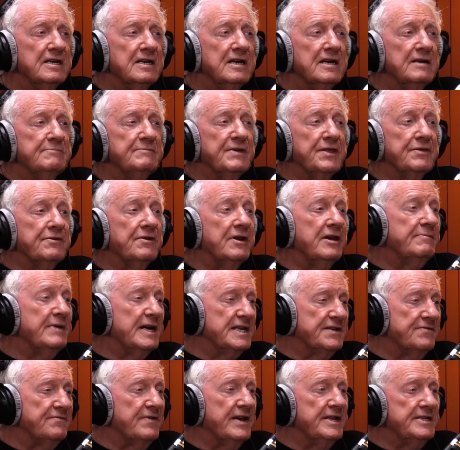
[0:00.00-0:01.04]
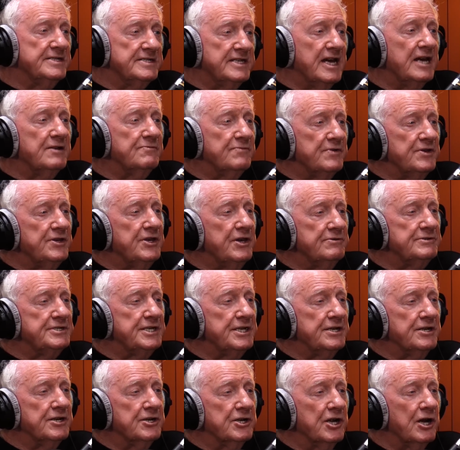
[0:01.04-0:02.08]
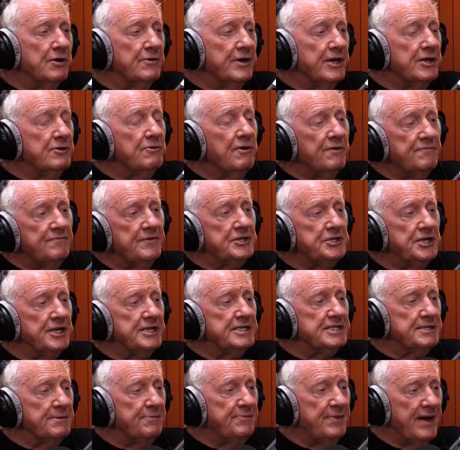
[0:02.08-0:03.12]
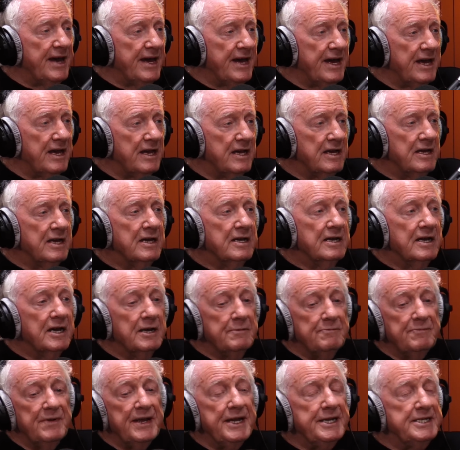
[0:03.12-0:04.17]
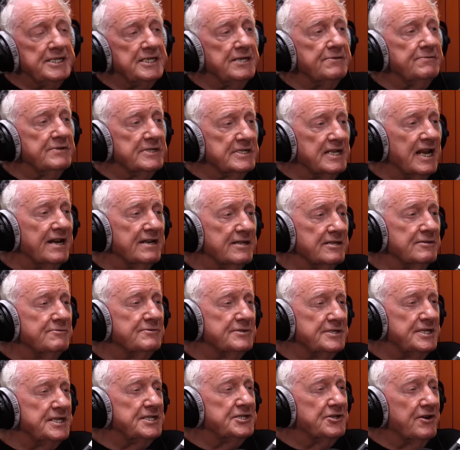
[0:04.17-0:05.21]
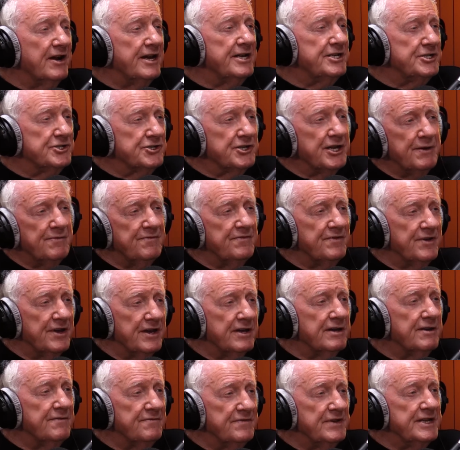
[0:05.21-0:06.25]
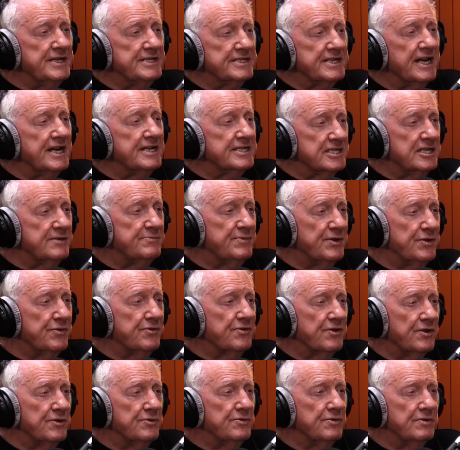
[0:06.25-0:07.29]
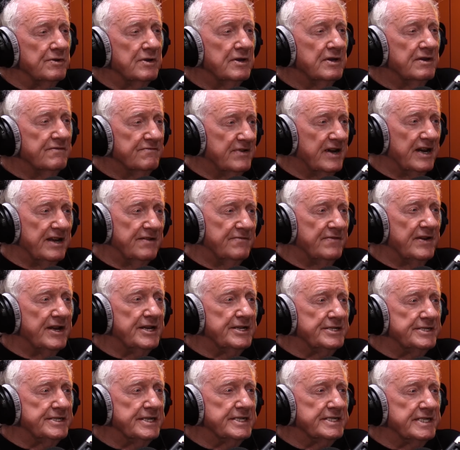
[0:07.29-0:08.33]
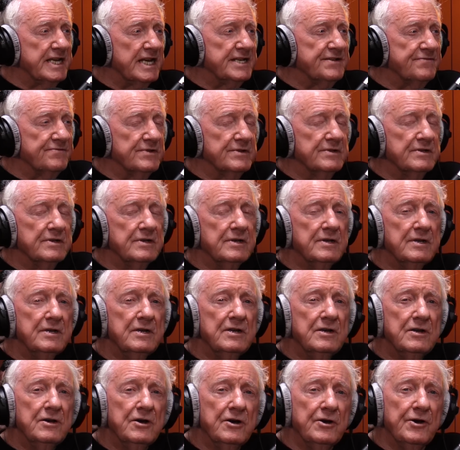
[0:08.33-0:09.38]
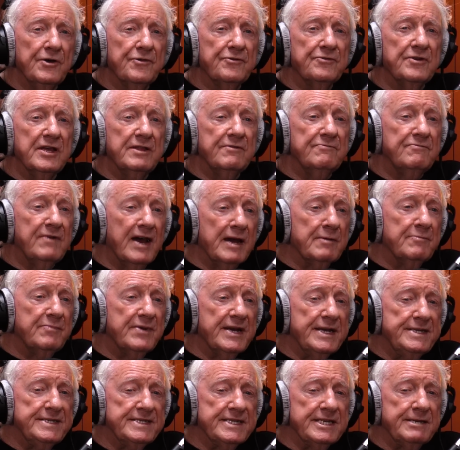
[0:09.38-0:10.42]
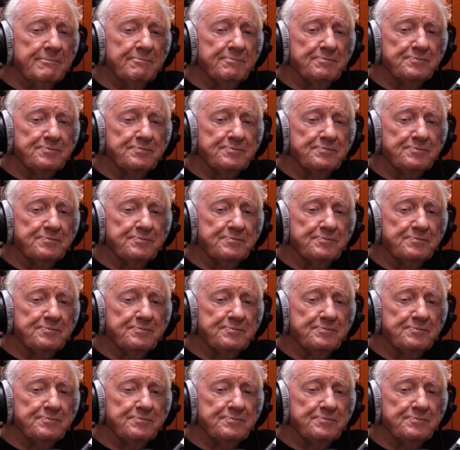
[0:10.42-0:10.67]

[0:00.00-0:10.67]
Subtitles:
my 3 best friends then were Hughesy and Crowe, who were fishing as a pair. And Briggsy was there was this great triumvirate of these guys coming through. Very, very successful. All 3 of them. Rang Briggsy.